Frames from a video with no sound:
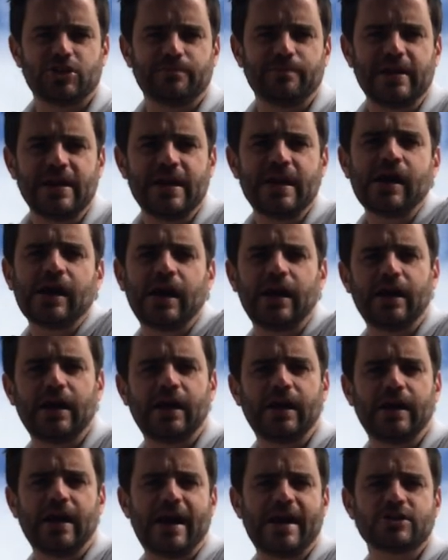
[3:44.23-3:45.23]
Me.
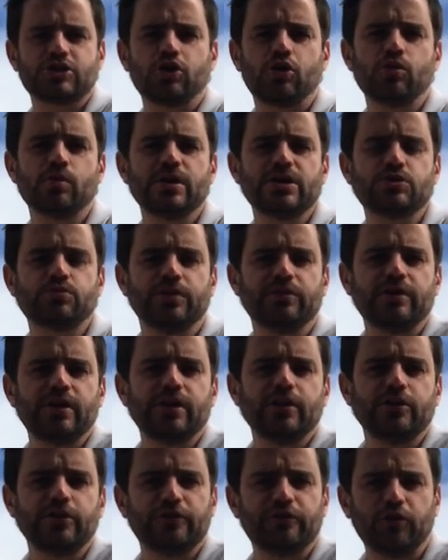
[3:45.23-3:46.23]
Uh, as always, we really
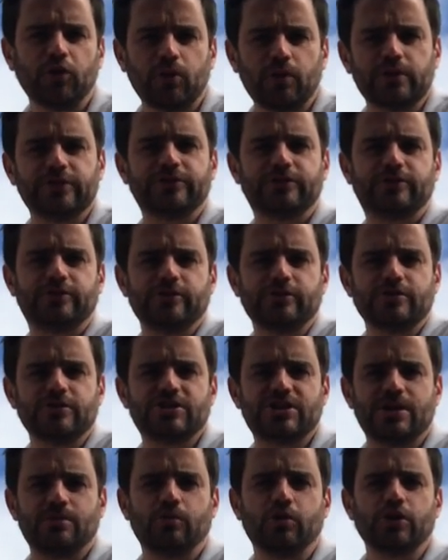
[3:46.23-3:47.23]
look forward to
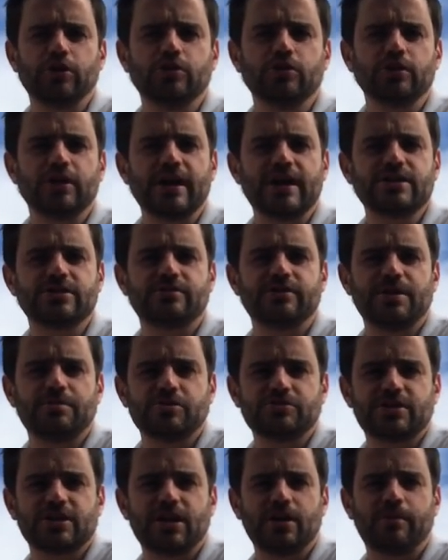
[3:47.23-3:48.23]
seeing what you guys are able
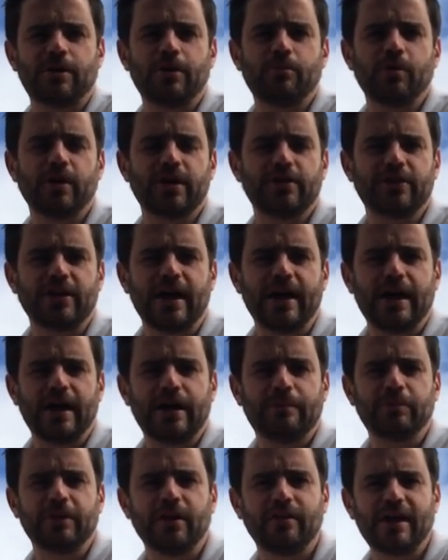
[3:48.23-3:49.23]
to come up with. Uh,
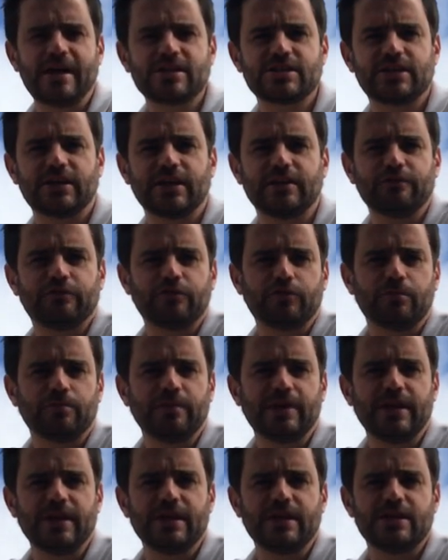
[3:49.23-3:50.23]
the last thing from
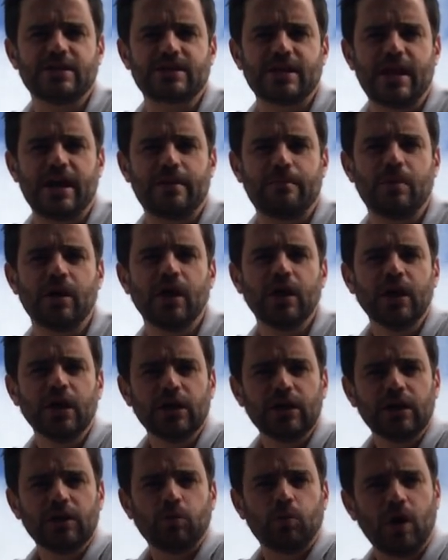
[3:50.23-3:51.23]
me is um,
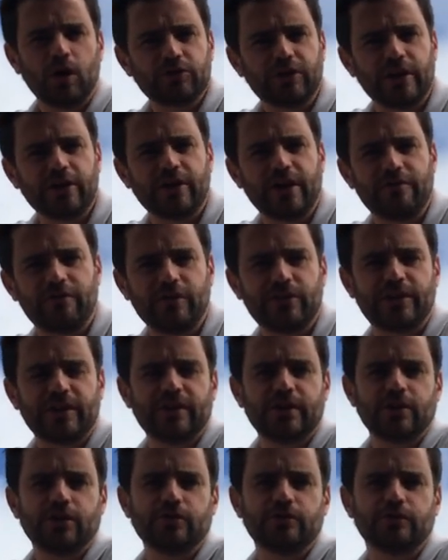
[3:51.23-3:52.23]
well done on everything
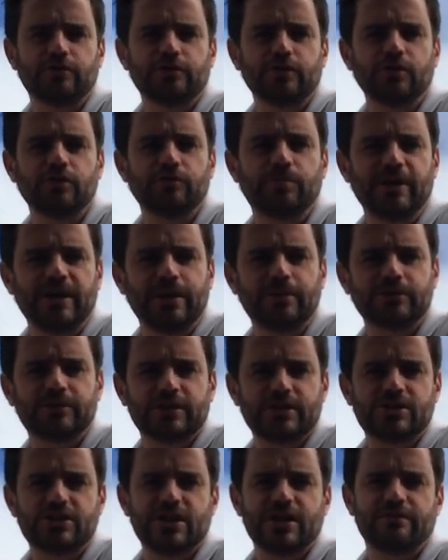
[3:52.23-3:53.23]
that you've you've been able to
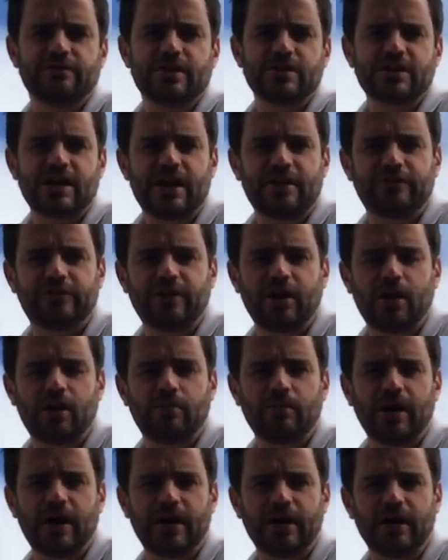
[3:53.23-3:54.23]
achieve this half
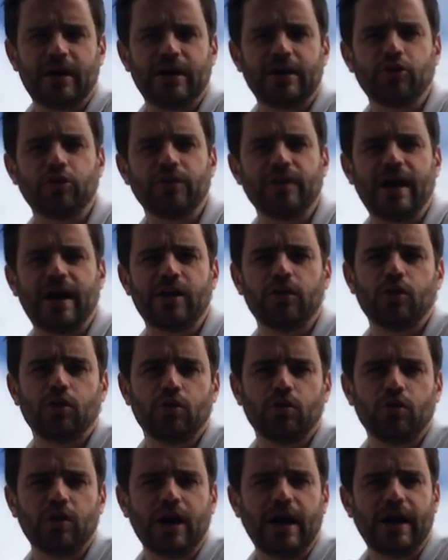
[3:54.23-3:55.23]
term. Uh, and on that
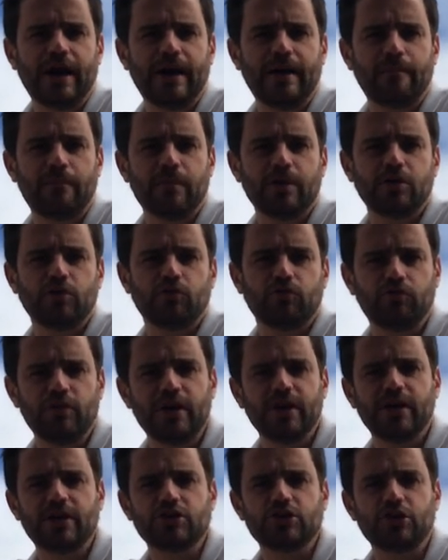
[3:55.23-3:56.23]
note, um, you know,
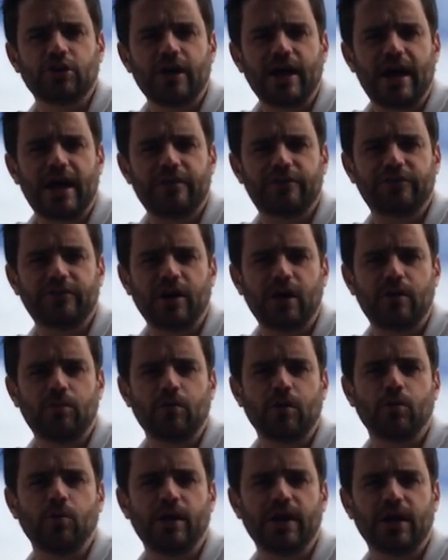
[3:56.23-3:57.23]
really enjoy half term
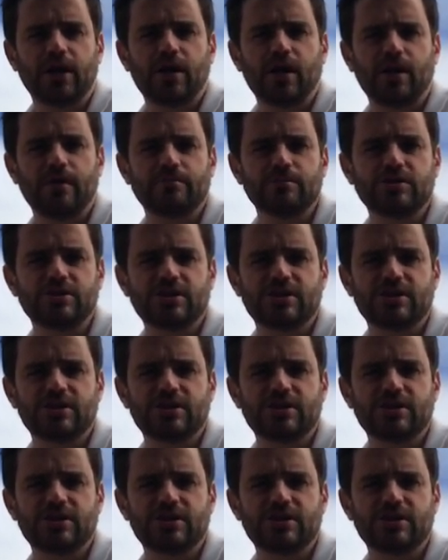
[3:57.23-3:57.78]
when it comes.